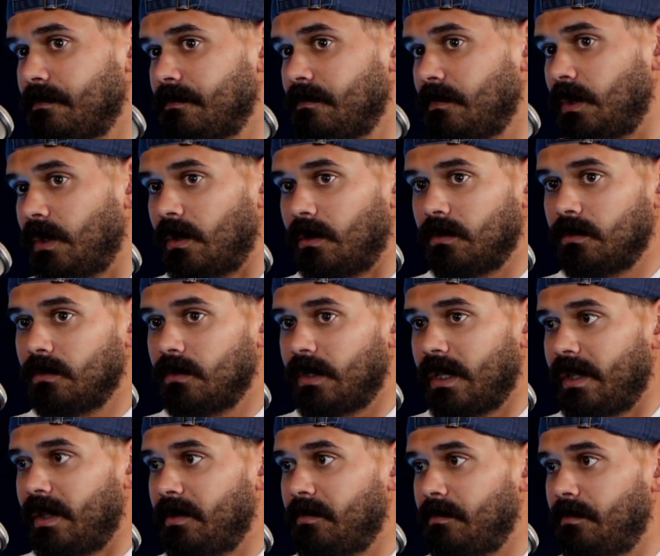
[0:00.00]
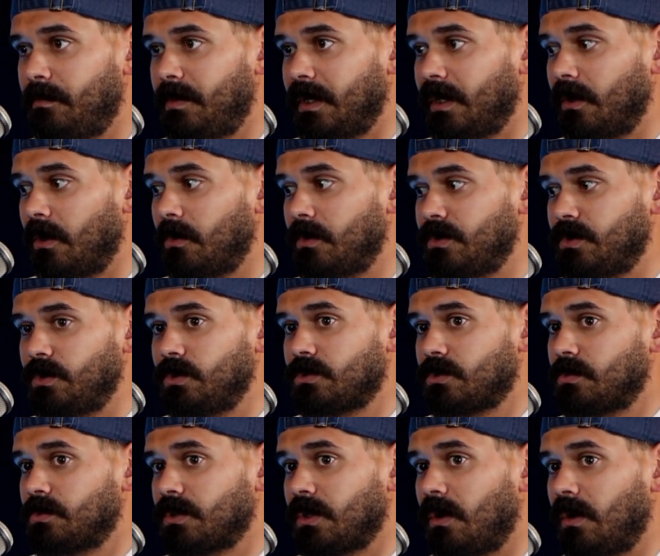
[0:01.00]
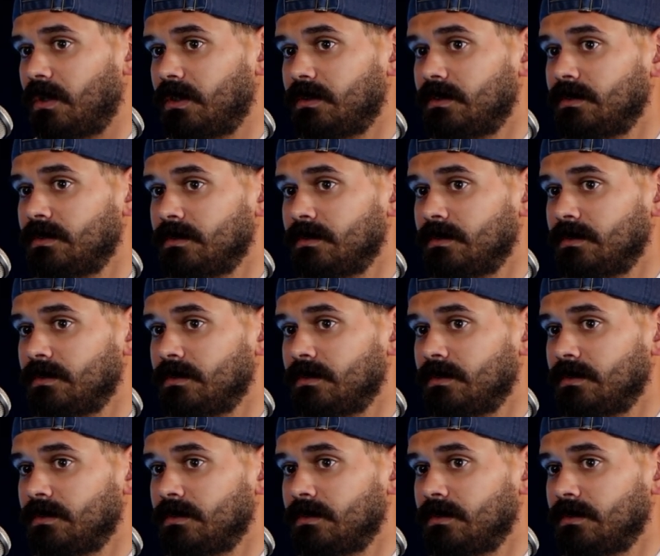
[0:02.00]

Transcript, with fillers: you know, and Big O and Dukes was on.